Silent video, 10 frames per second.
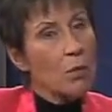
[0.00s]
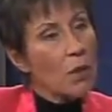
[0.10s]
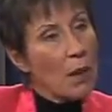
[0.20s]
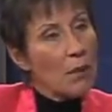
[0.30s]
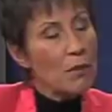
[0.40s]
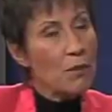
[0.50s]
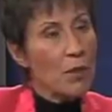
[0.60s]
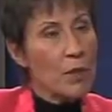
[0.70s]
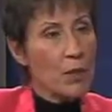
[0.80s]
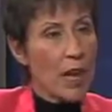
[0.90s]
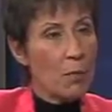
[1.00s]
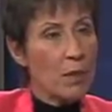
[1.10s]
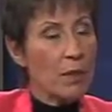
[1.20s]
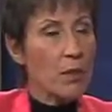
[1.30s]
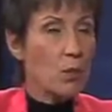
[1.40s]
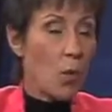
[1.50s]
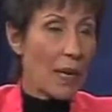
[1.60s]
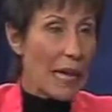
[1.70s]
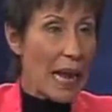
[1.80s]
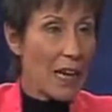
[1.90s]
Premarin, for example, is
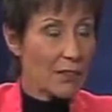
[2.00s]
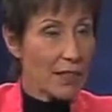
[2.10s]
1/2